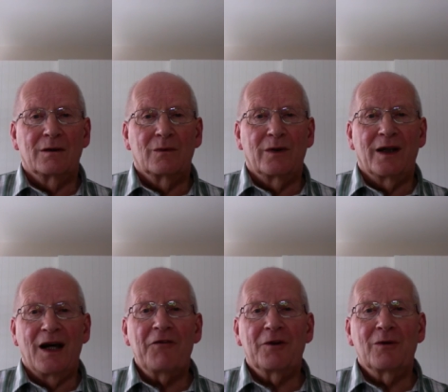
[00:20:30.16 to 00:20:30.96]
We
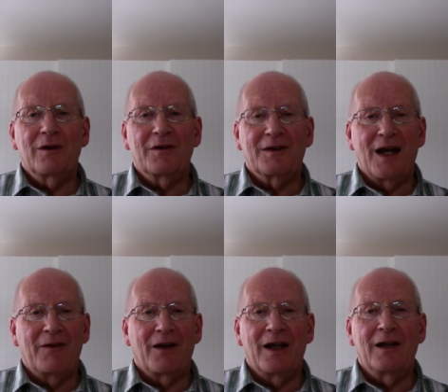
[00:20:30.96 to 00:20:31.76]
have to understand
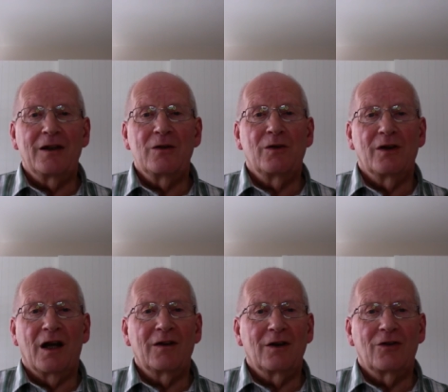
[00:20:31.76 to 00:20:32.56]
that in a
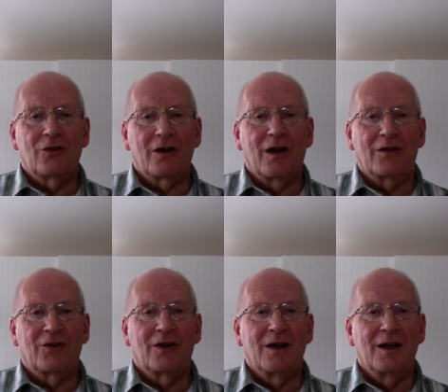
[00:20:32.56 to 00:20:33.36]
united
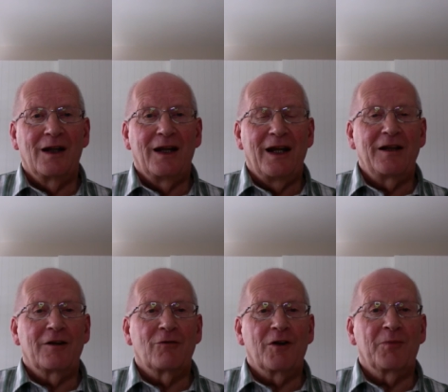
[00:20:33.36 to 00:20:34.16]
church, it is
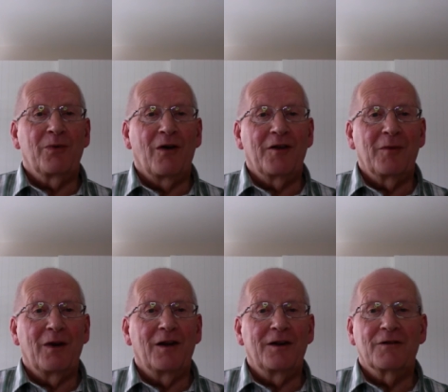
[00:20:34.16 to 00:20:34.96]
the
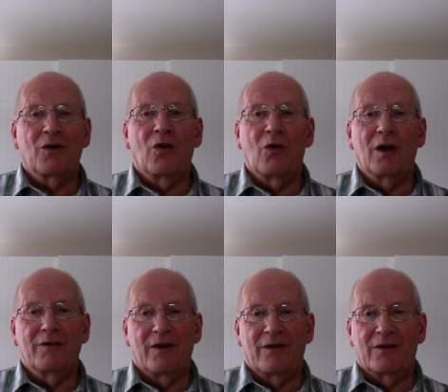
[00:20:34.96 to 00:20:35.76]
responsibility of all of
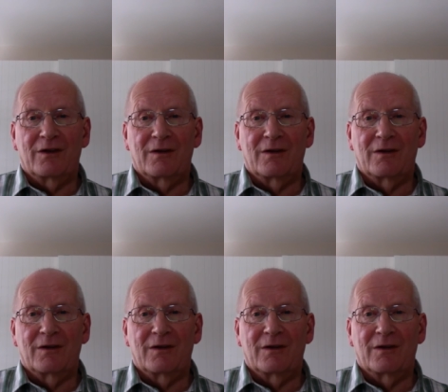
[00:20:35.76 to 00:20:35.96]
us.